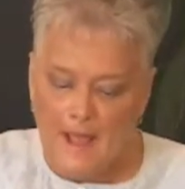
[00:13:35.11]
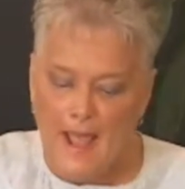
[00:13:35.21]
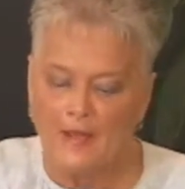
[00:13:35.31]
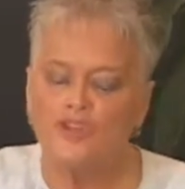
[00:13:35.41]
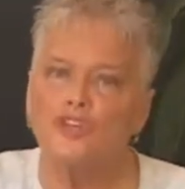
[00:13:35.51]

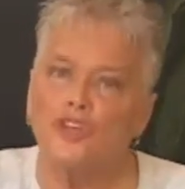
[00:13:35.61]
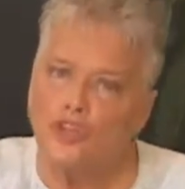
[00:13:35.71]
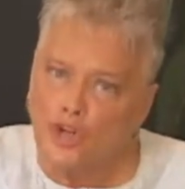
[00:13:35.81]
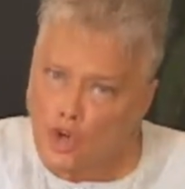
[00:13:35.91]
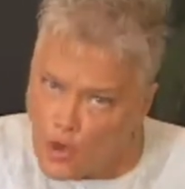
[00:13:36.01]
And to the
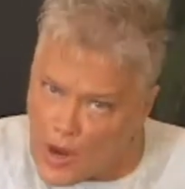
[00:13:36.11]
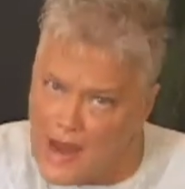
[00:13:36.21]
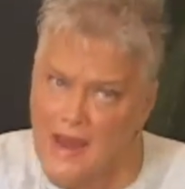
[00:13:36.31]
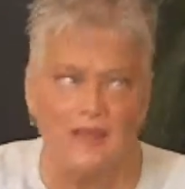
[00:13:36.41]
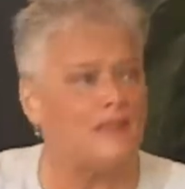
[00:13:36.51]

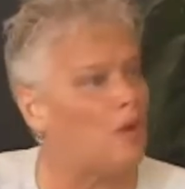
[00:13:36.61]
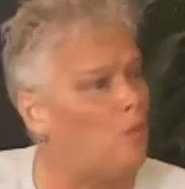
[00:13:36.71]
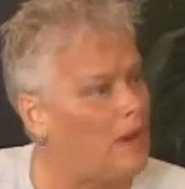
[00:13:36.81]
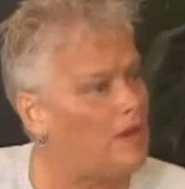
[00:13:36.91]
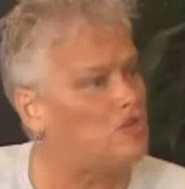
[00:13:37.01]
degree that
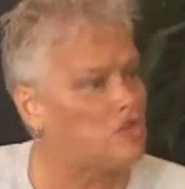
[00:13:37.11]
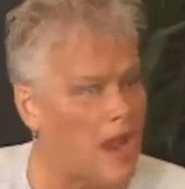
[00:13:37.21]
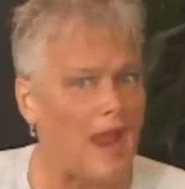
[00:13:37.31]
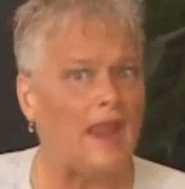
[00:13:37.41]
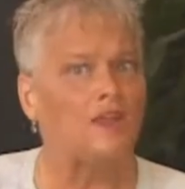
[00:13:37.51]
we
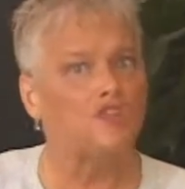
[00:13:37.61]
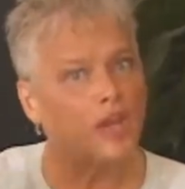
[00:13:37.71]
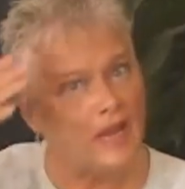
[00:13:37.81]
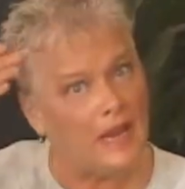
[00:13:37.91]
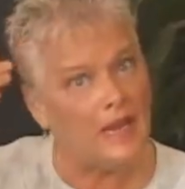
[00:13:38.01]
change
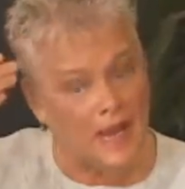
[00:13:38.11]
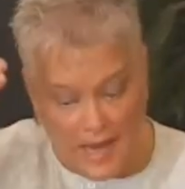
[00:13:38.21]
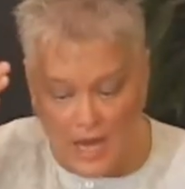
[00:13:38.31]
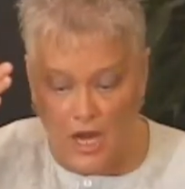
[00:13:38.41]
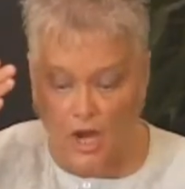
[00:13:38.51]
in
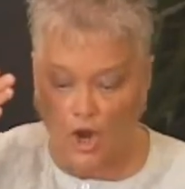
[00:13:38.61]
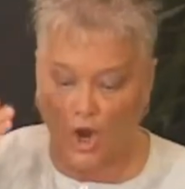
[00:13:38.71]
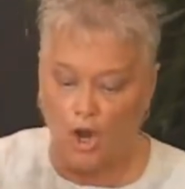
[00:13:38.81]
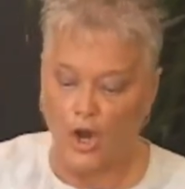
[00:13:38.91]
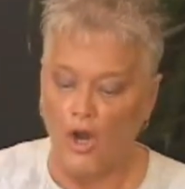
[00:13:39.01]

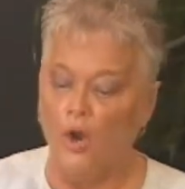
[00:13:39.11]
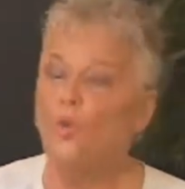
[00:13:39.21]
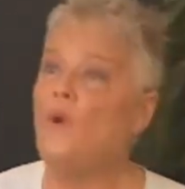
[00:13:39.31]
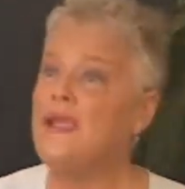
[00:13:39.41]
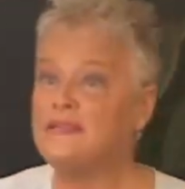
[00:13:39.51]
here,
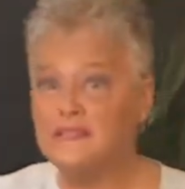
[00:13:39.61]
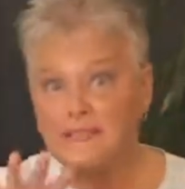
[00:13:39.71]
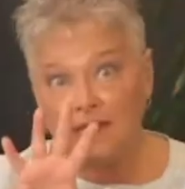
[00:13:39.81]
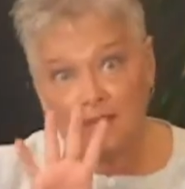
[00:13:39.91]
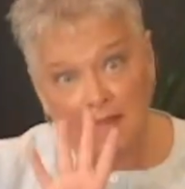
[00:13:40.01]
we
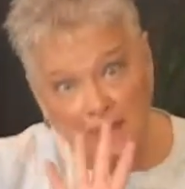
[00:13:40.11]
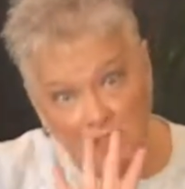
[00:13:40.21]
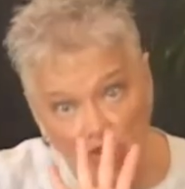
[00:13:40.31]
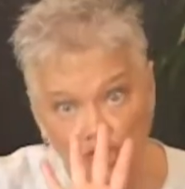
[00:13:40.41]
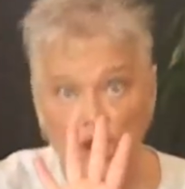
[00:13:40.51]
see
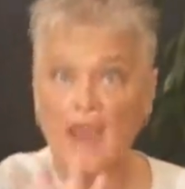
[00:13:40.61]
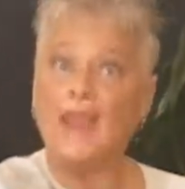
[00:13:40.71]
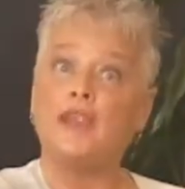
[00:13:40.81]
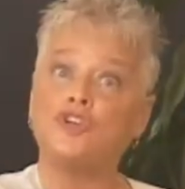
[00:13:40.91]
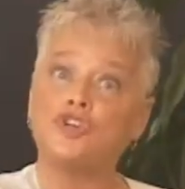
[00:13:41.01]
things
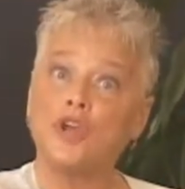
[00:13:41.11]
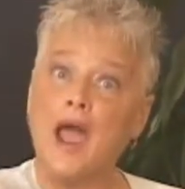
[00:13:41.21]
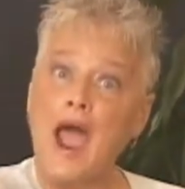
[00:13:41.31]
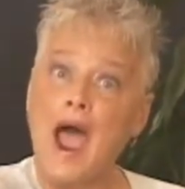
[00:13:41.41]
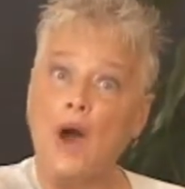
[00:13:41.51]
change
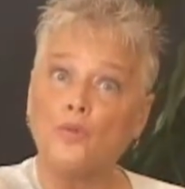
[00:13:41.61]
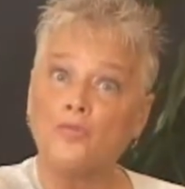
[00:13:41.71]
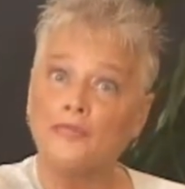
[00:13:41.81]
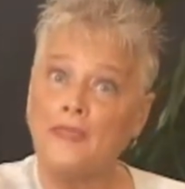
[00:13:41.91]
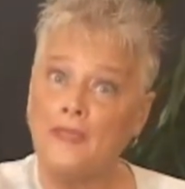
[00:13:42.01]
out
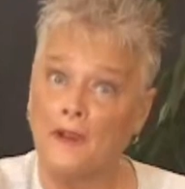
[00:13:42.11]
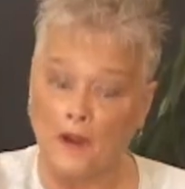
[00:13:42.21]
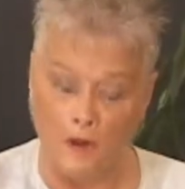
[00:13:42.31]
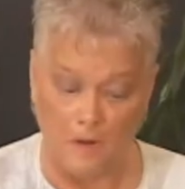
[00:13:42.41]
there.